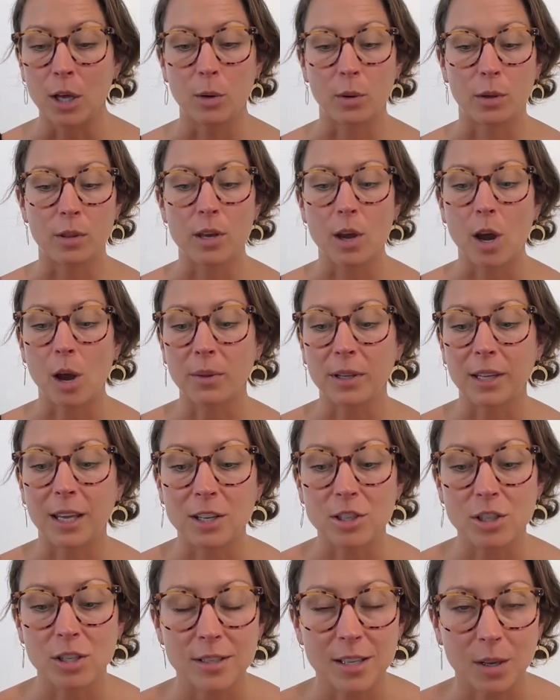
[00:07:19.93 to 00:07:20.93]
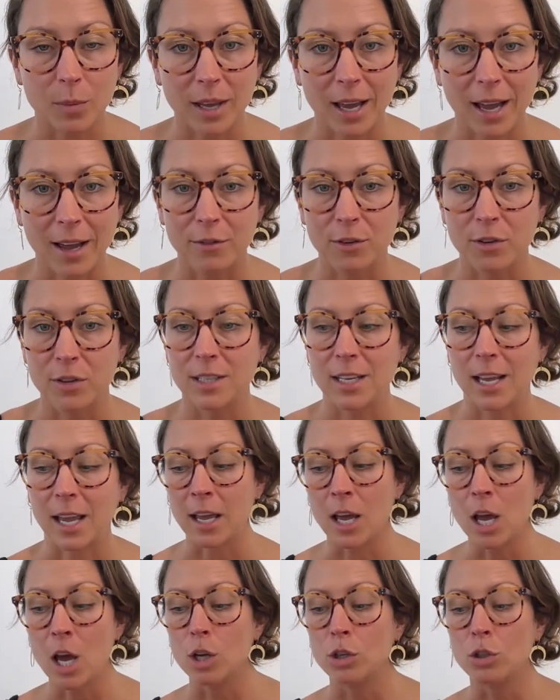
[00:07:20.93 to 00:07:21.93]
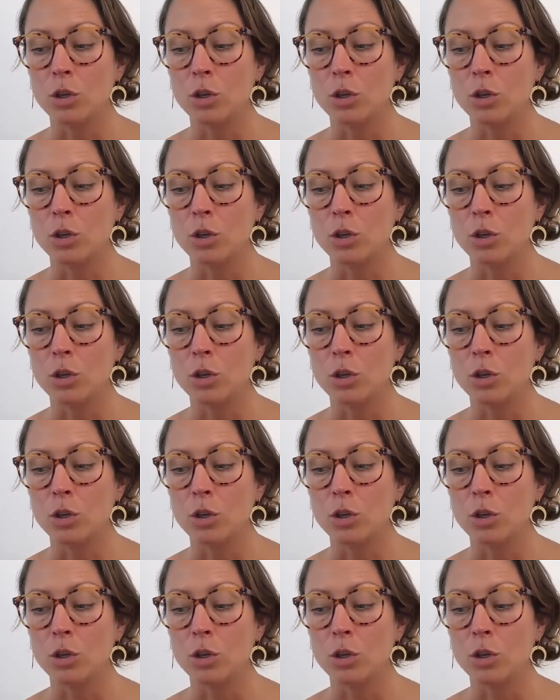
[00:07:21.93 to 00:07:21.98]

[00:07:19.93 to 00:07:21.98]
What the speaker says: knowing the obligations that we have for the day,